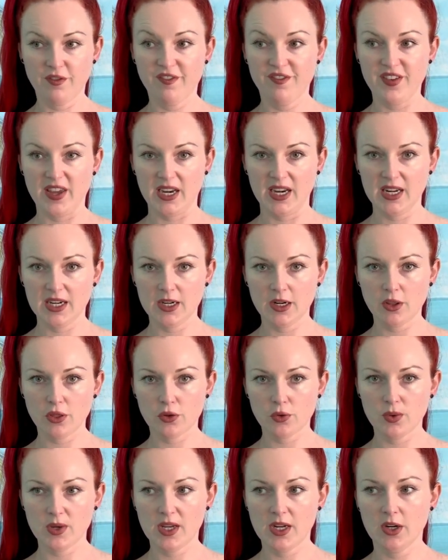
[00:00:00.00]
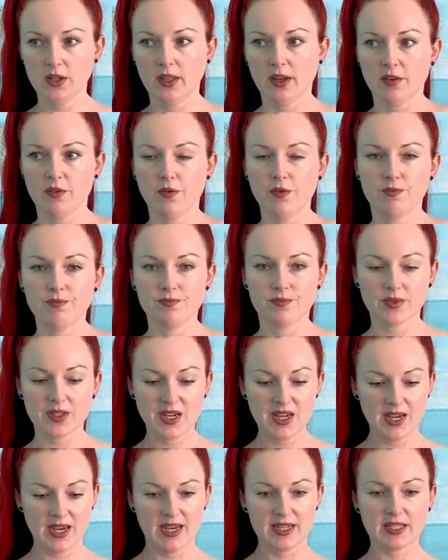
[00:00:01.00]
fitted through here, like
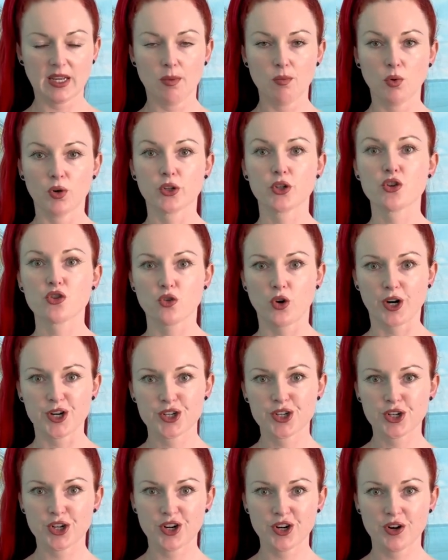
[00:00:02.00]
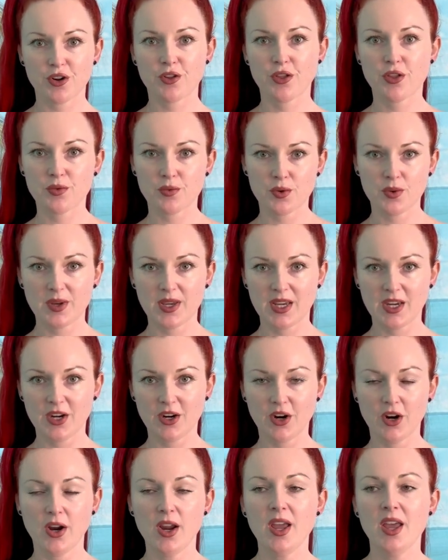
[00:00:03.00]
it's got more structure through
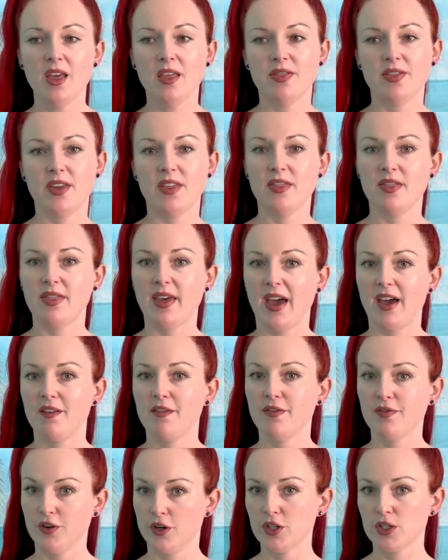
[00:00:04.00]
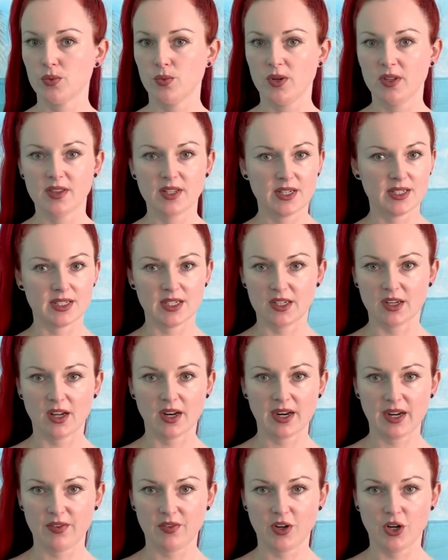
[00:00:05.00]
here than that first one that did not
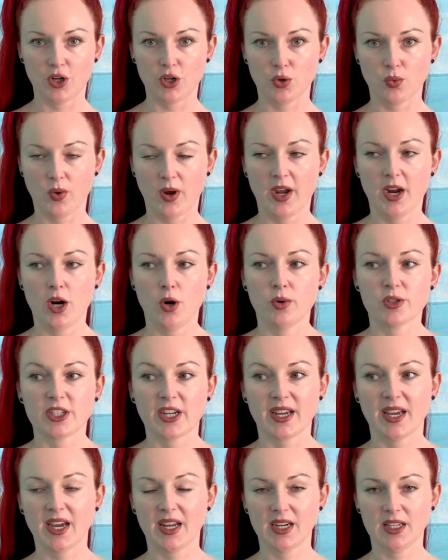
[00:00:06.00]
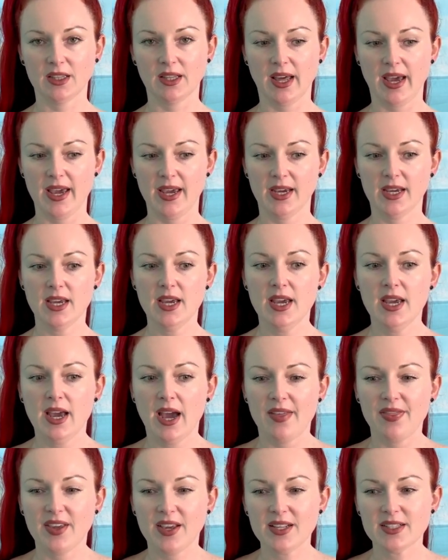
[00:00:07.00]
have an underwire, which I kind of like.
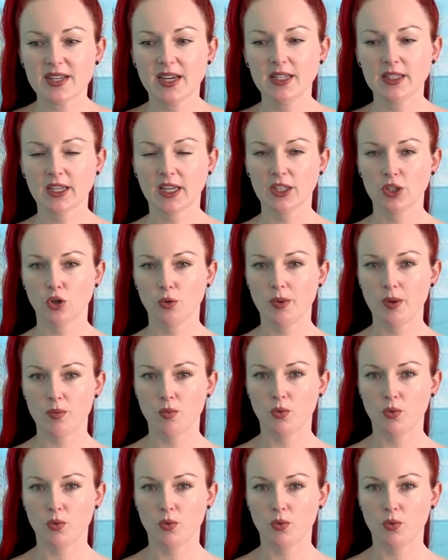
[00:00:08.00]
I think it's got like a little bit